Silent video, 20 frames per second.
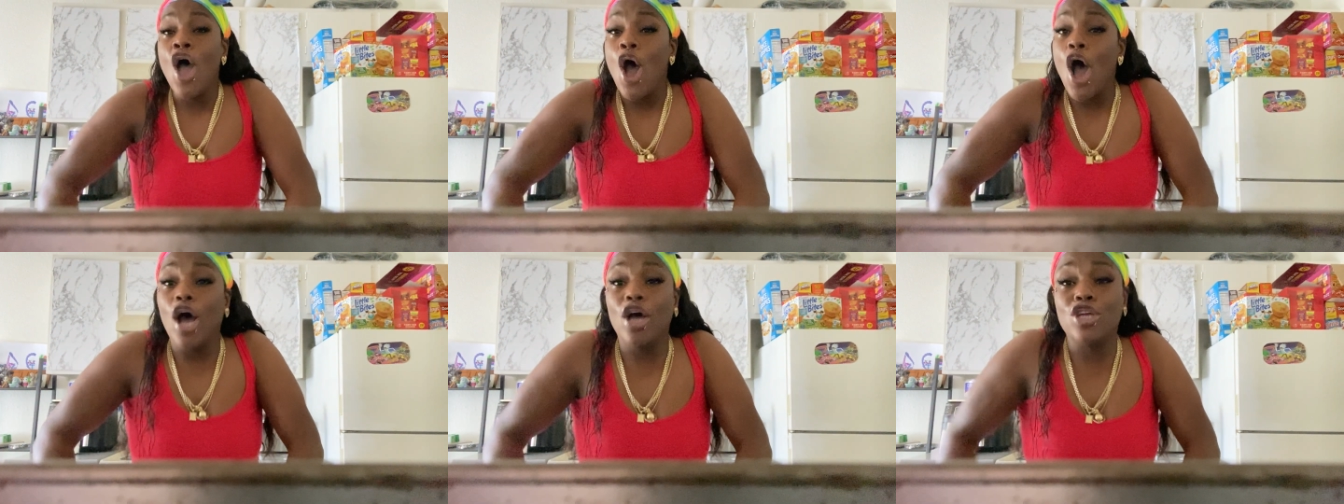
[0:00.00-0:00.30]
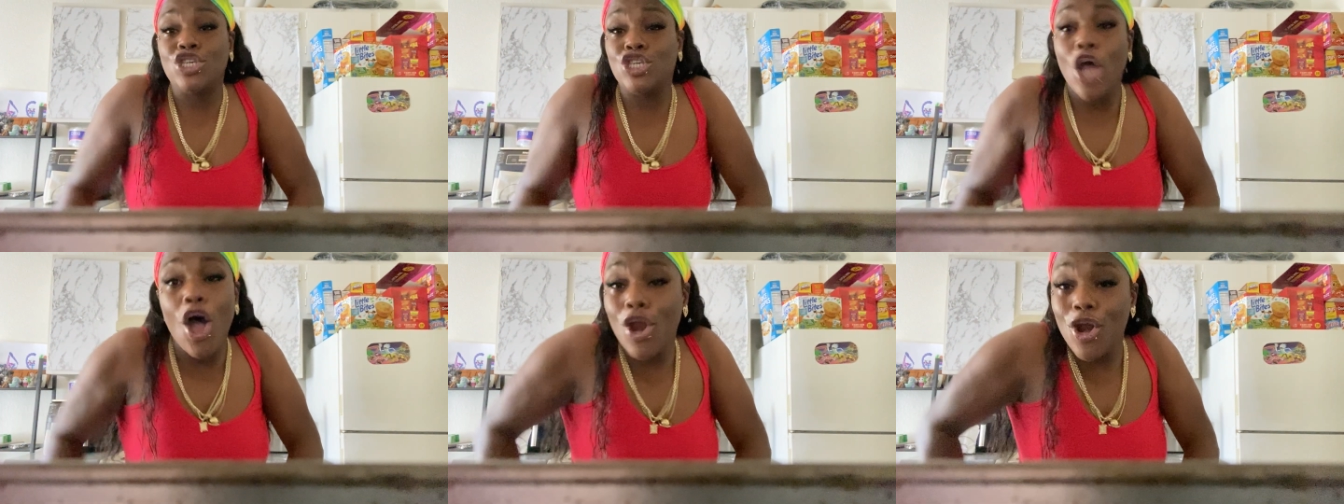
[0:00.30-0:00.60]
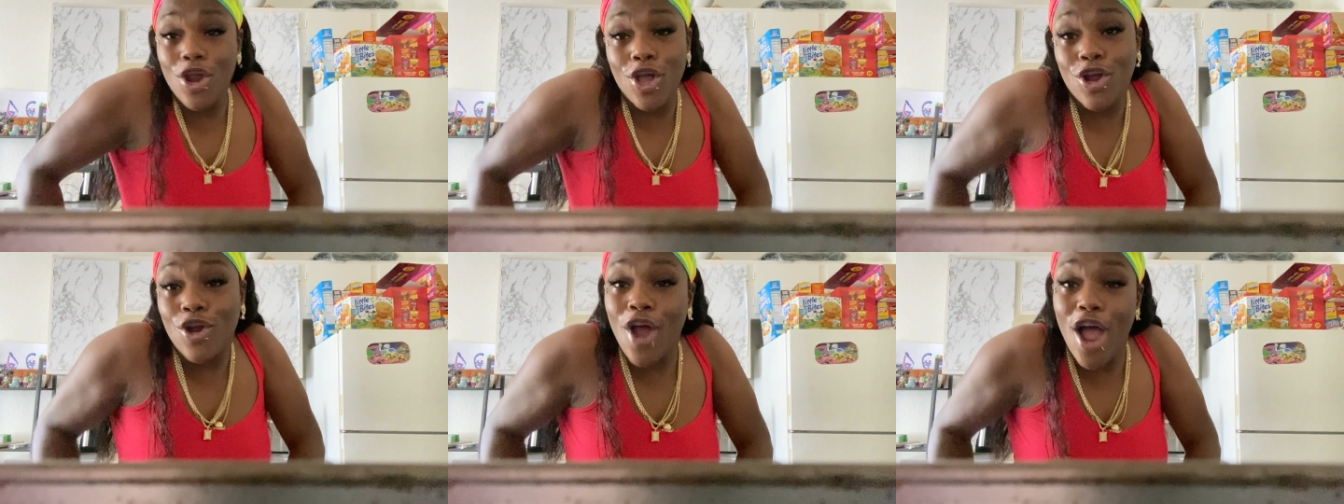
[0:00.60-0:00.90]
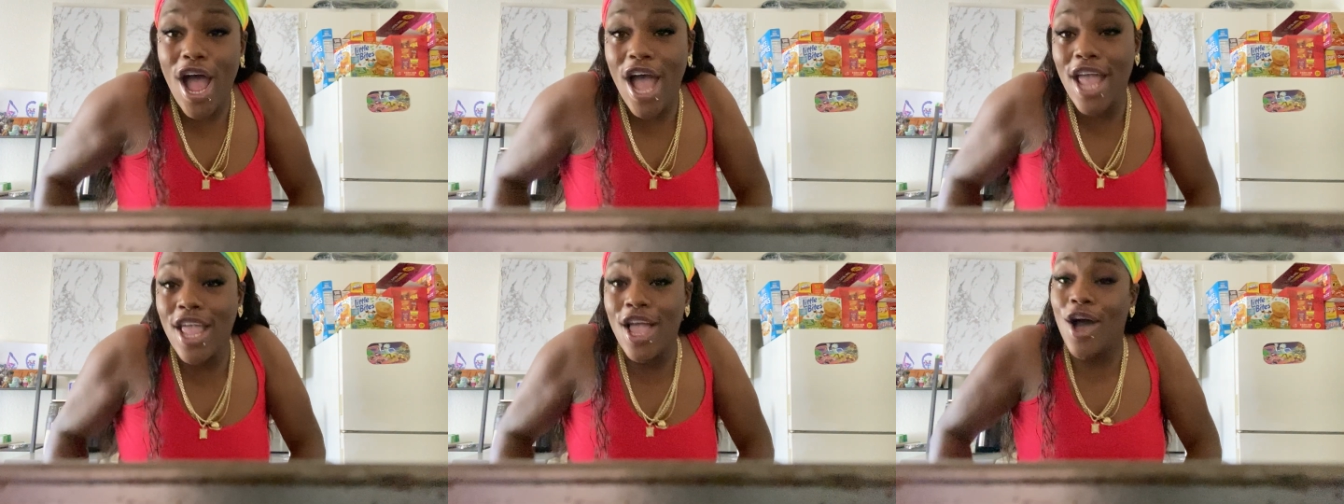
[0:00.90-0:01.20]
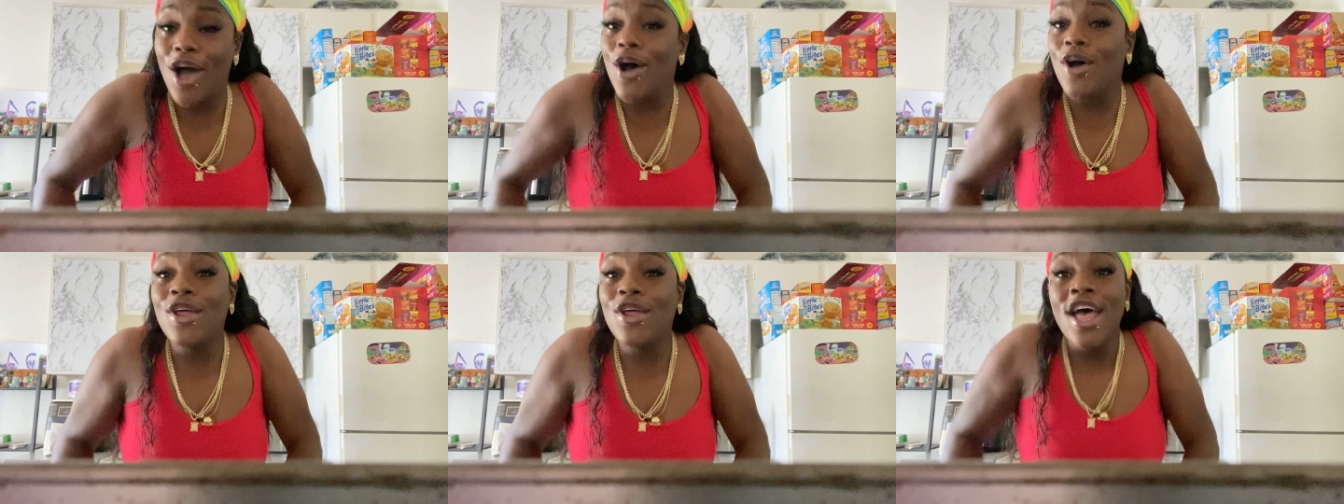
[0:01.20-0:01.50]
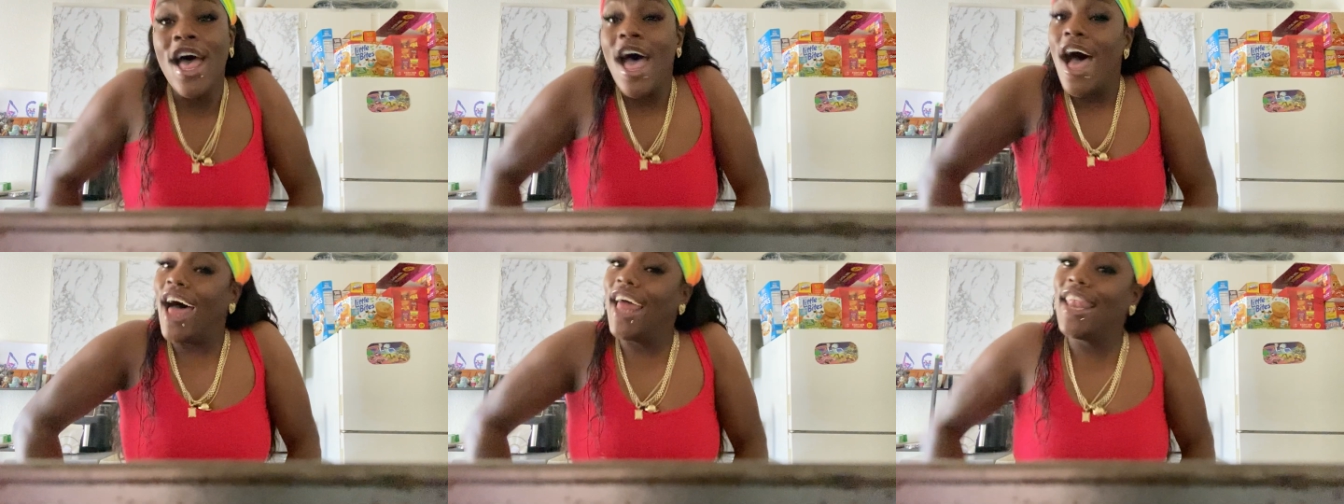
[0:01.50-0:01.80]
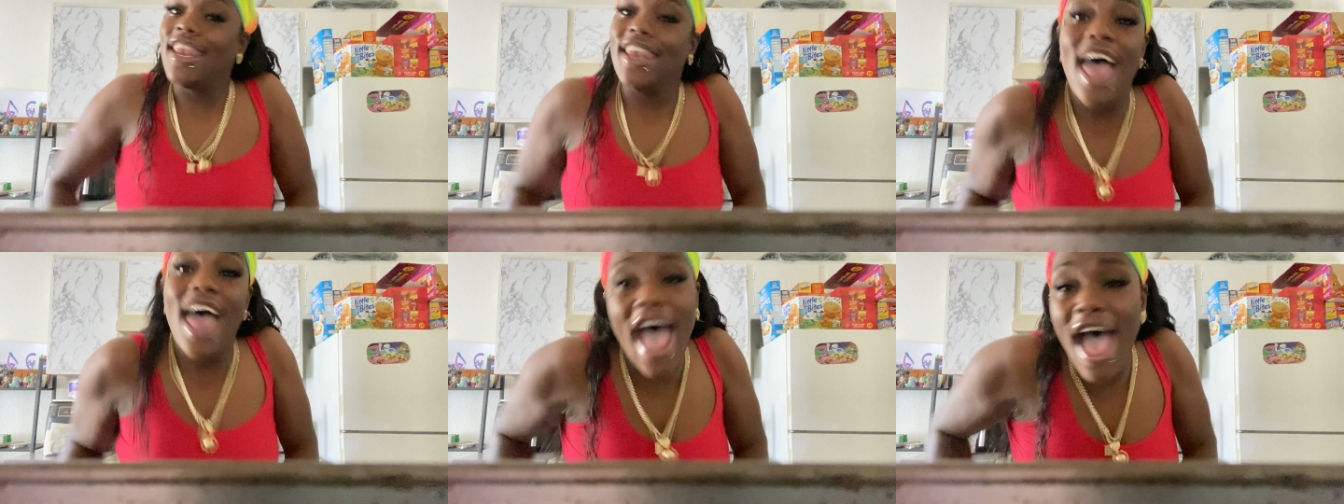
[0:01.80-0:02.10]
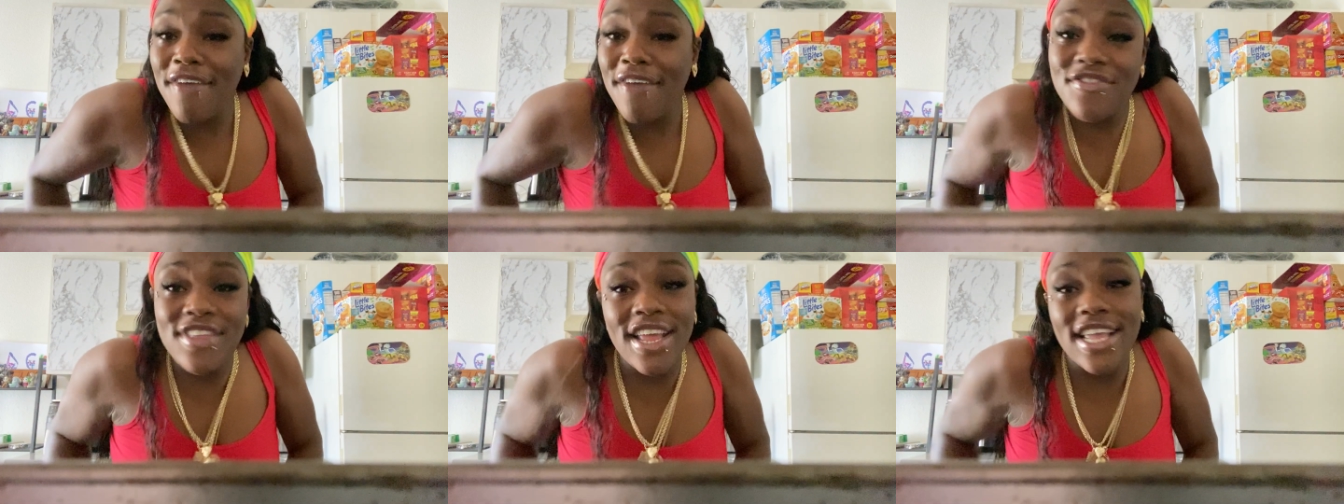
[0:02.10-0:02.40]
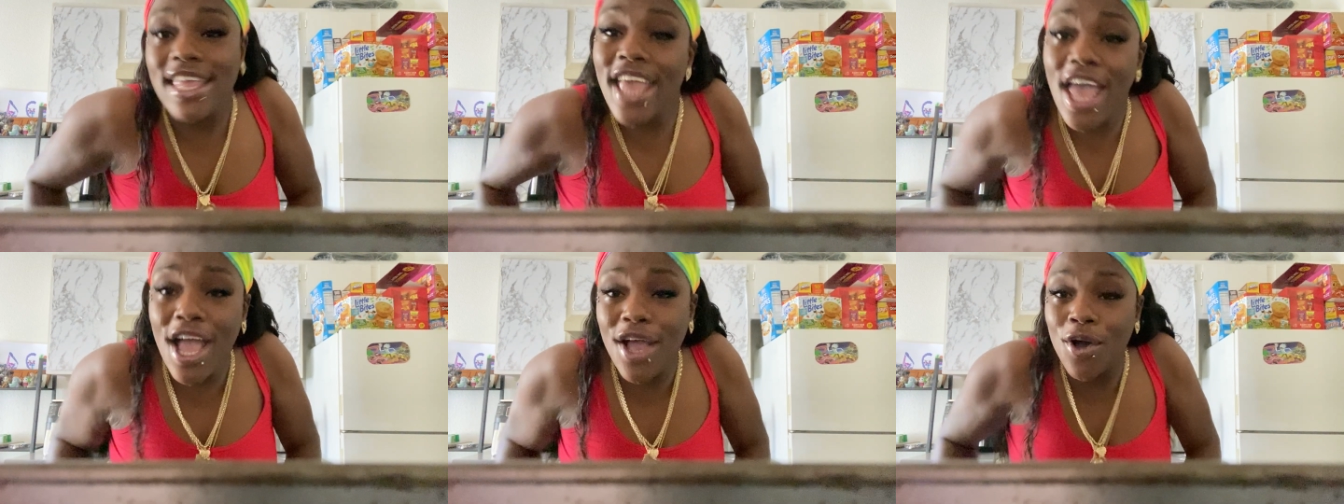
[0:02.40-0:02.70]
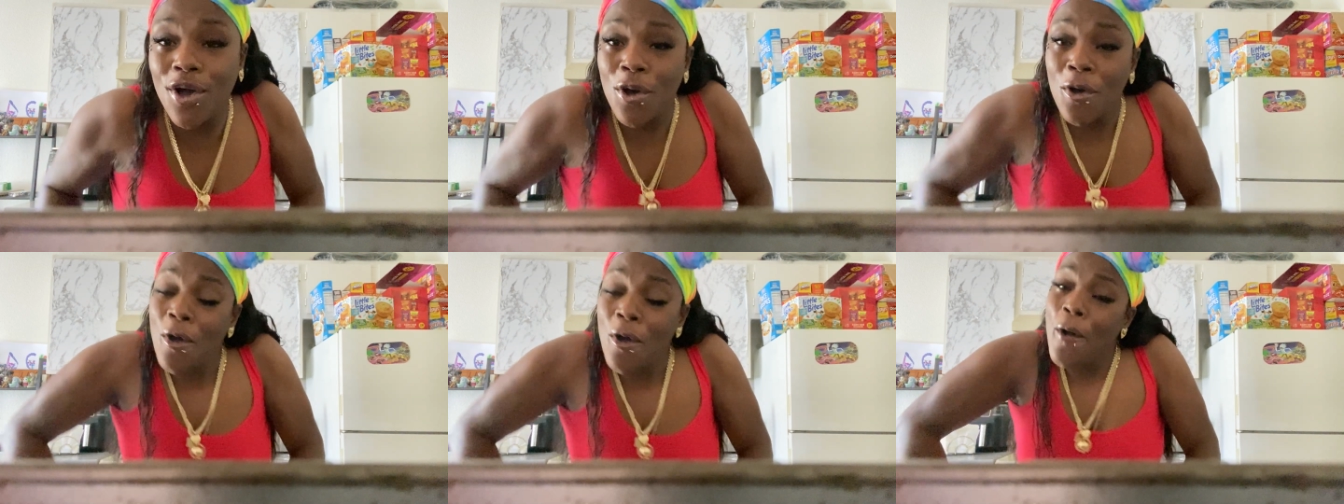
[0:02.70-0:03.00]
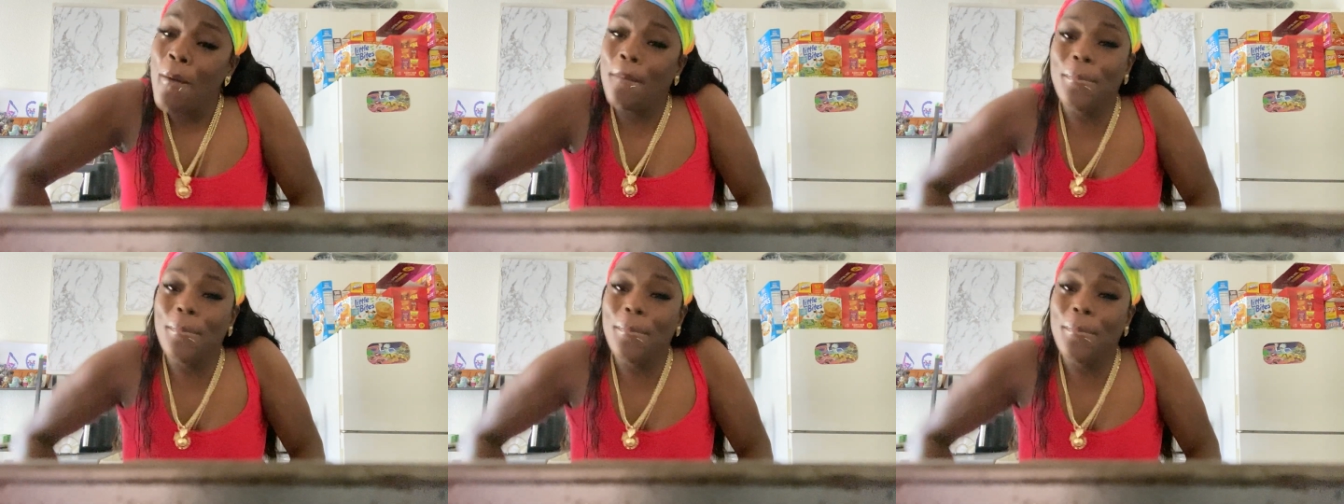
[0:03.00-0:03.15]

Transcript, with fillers: a shoulder to cry on, a laugh to giggle.